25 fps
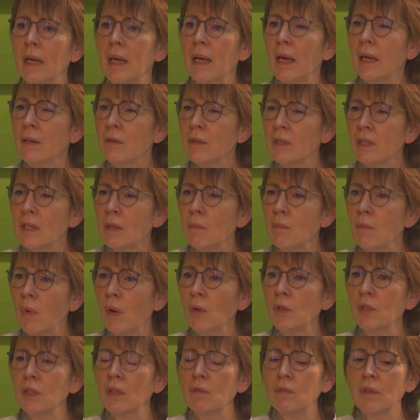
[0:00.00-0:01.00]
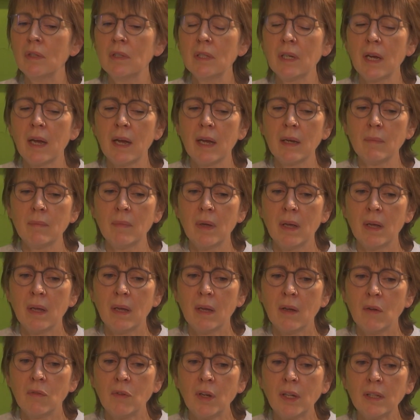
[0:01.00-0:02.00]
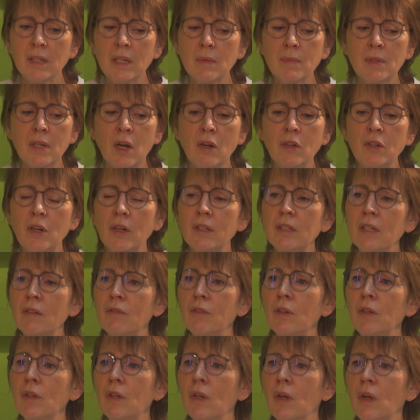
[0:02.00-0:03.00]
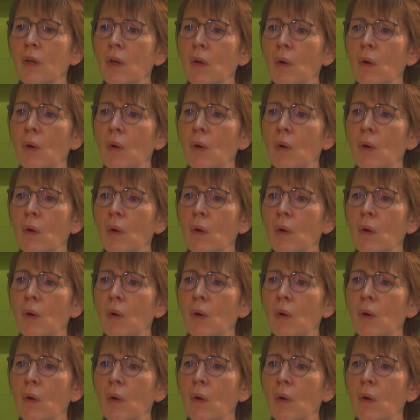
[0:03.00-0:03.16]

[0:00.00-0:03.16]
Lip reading: And you see, most of the time, victims are not even